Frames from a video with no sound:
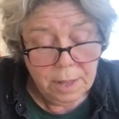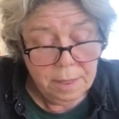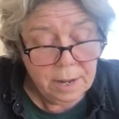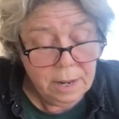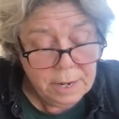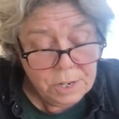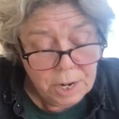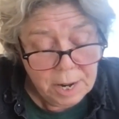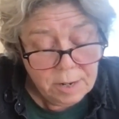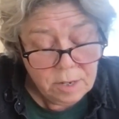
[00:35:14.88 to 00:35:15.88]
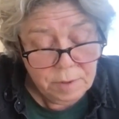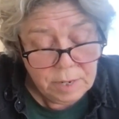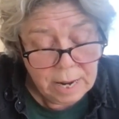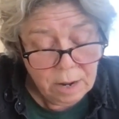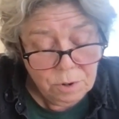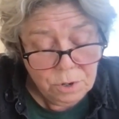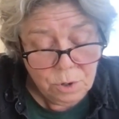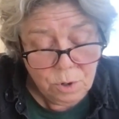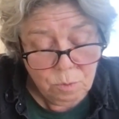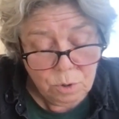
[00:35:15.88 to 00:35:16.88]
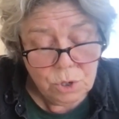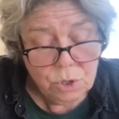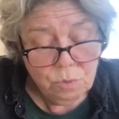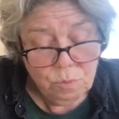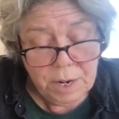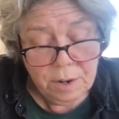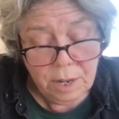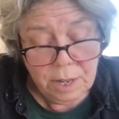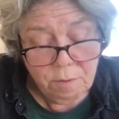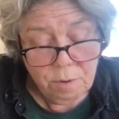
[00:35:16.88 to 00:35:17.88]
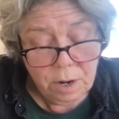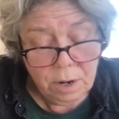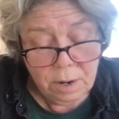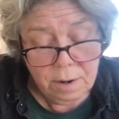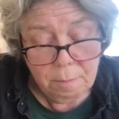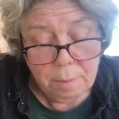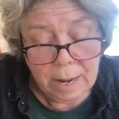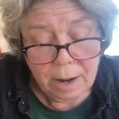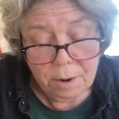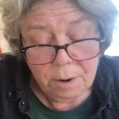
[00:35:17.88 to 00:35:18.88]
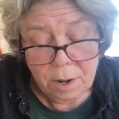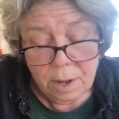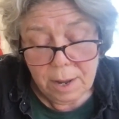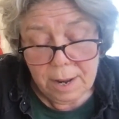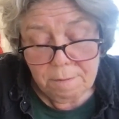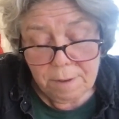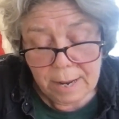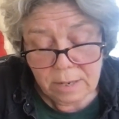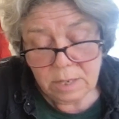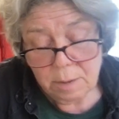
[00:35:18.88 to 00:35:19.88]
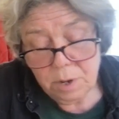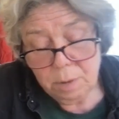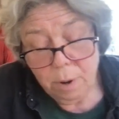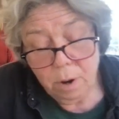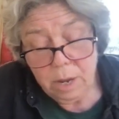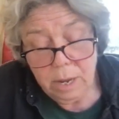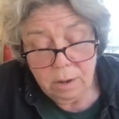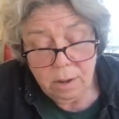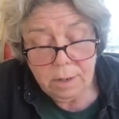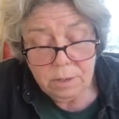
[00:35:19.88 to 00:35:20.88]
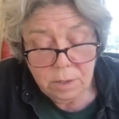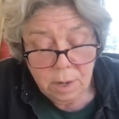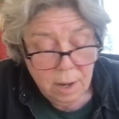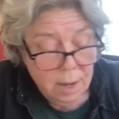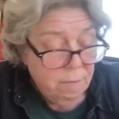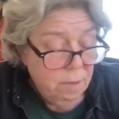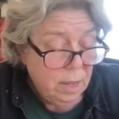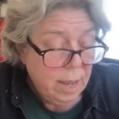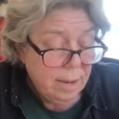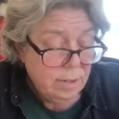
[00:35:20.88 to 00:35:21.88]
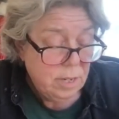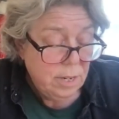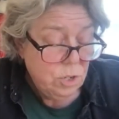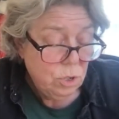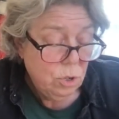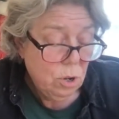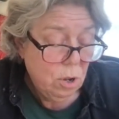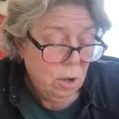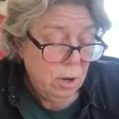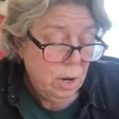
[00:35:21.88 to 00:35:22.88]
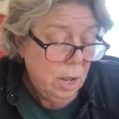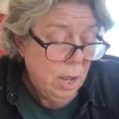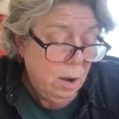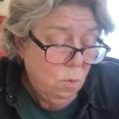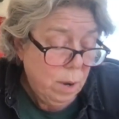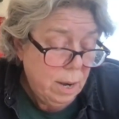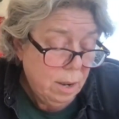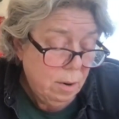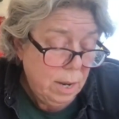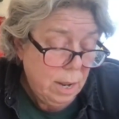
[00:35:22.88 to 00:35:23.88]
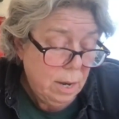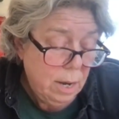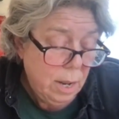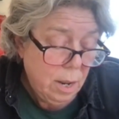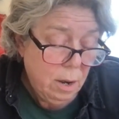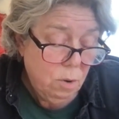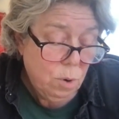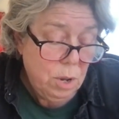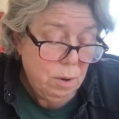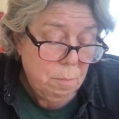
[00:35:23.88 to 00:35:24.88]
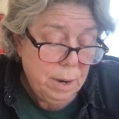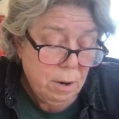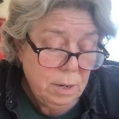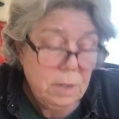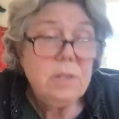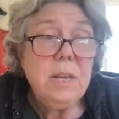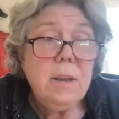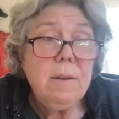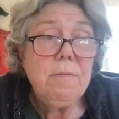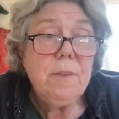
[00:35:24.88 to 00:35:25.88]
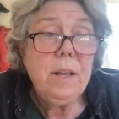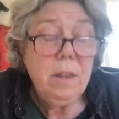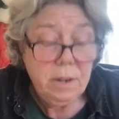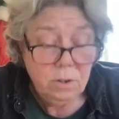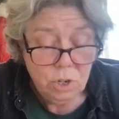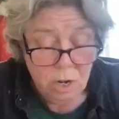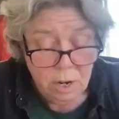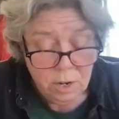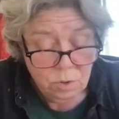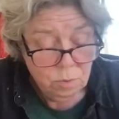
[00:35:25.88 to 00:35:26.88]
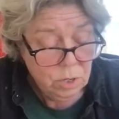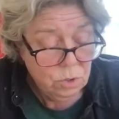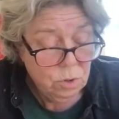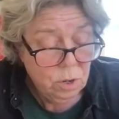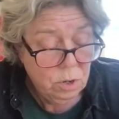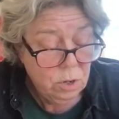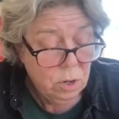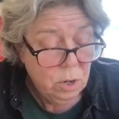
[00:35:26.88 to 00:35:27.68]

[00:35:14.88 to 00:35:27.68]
The cliches of a downturn were surreally written into matter in vast empty parking lots, even the gas station gone, and way down at the end where you could barely see it, a failing Chinese restaurant.